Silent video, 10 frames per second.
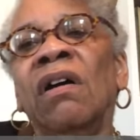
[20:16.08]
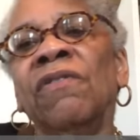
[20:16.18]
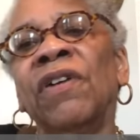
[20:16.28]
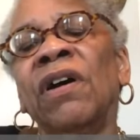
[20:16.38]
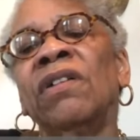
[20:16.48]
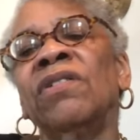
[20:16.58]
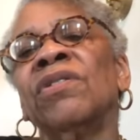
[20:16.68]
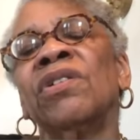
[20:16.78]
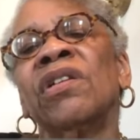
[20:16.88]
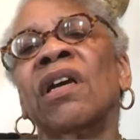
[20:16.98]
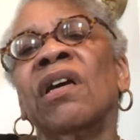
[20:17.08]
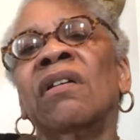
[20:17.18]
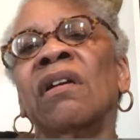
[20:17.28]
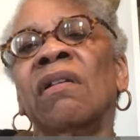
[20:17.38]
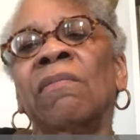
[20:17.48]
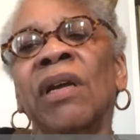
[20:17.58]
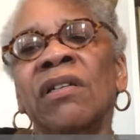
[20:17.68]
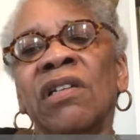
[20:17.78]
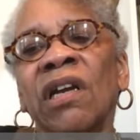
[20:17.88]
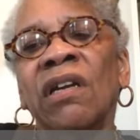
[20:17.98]
of understanding and
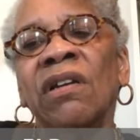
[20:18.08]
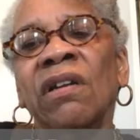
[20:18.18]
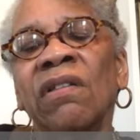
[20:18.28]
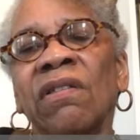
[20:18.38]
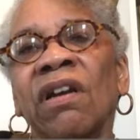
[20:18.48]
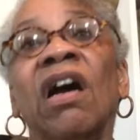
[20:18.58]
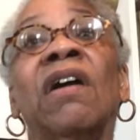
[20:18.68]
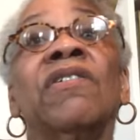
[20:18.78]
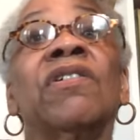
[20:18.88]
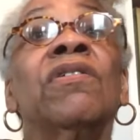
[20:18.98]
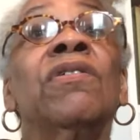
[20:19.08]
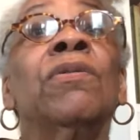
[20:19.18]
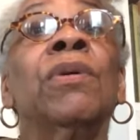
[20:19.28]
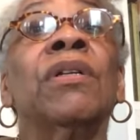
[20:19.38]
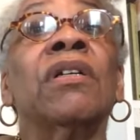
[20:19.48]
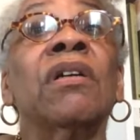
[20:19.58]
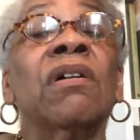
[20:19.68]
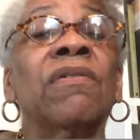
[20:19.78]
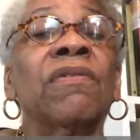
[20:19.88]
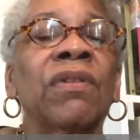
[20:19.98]
maintaining the continuity
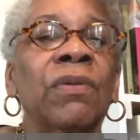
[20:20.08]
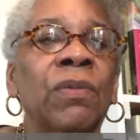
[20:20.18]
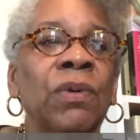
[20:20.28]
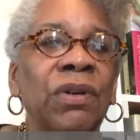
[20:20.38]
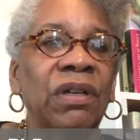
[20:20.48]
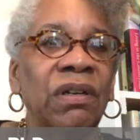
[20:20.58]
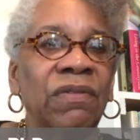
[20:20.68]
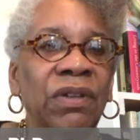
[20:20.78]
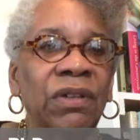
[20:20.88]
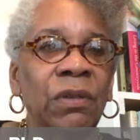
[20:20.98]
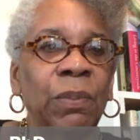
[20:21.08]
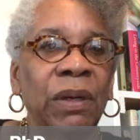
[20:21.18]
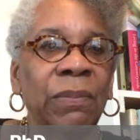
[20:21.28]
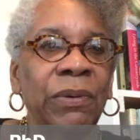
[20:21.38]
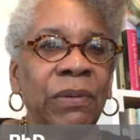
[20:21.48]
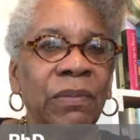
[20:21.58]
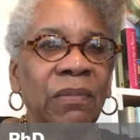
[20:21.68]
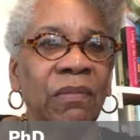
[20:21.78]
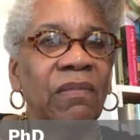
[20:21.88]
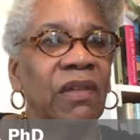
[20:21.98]
of the work of those people
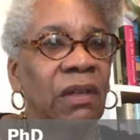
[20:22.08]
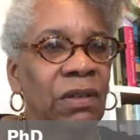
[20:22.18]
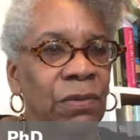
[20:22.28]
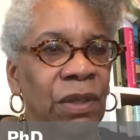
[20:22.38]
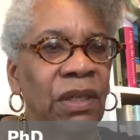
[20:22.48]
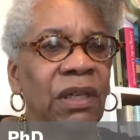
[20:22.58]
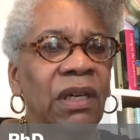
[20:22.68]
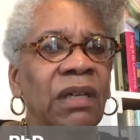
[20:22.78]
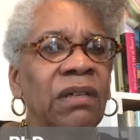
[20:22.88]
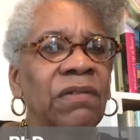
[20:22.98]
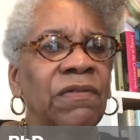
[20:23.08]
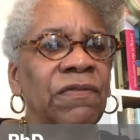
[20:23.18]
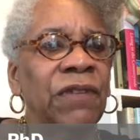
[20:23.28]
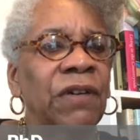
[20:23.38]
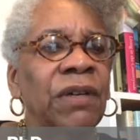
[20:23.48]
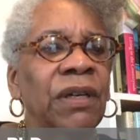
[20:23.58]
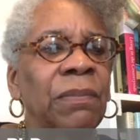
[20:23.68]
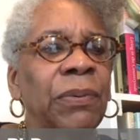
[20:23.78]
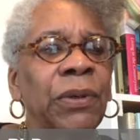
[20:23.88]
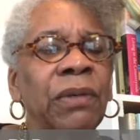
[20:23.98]
is really kind of very
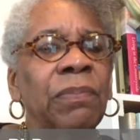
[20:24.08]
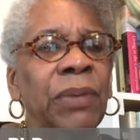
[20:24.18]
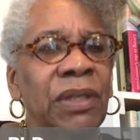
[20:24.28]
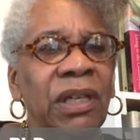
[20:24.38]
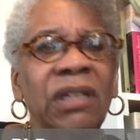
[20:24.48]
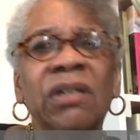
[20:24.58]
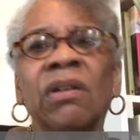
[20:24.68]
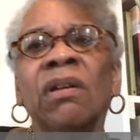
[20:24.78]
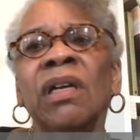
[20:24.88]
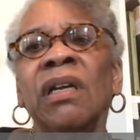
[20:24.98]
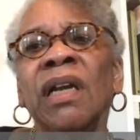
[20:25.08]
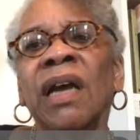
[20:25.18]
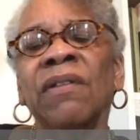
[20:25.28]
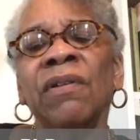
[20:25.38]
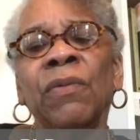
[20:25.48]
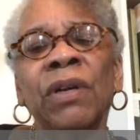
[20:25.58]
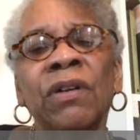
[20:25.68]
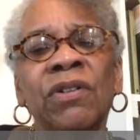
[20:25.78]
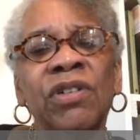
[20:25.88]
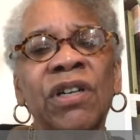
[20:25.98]
important, particularly now that we
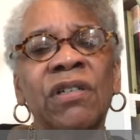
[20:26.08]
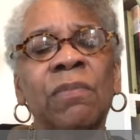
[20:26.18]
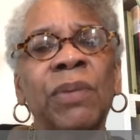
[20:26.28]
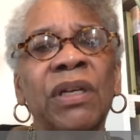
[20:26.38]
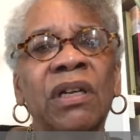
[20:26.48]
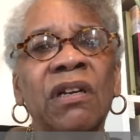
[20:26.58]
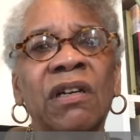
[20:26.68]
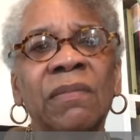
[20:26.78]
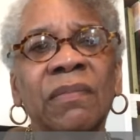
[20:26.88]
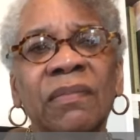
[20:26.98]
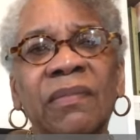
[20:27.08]
are just beginning